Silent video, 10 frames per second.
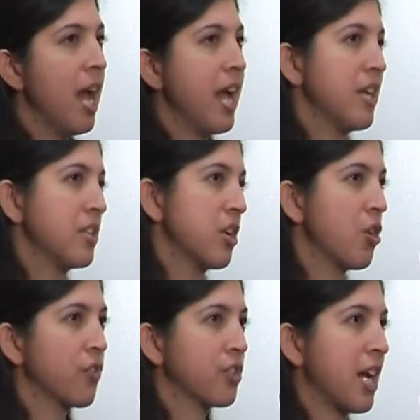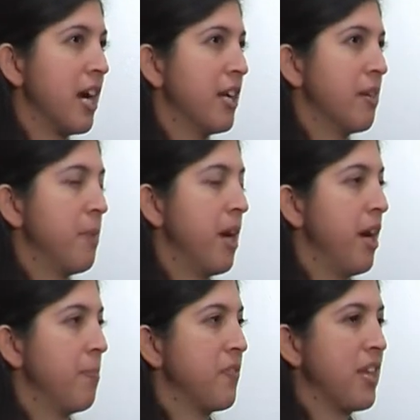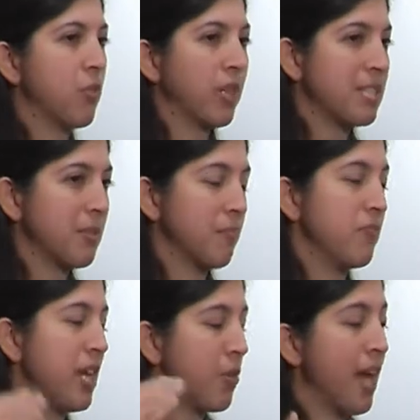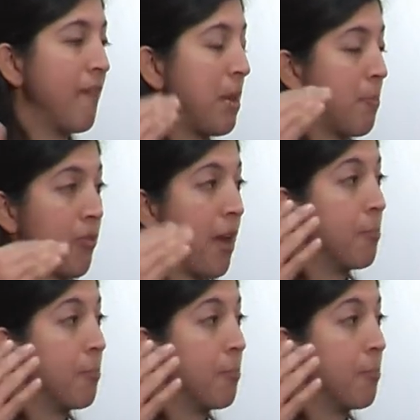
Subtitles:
And over time, they don't have people that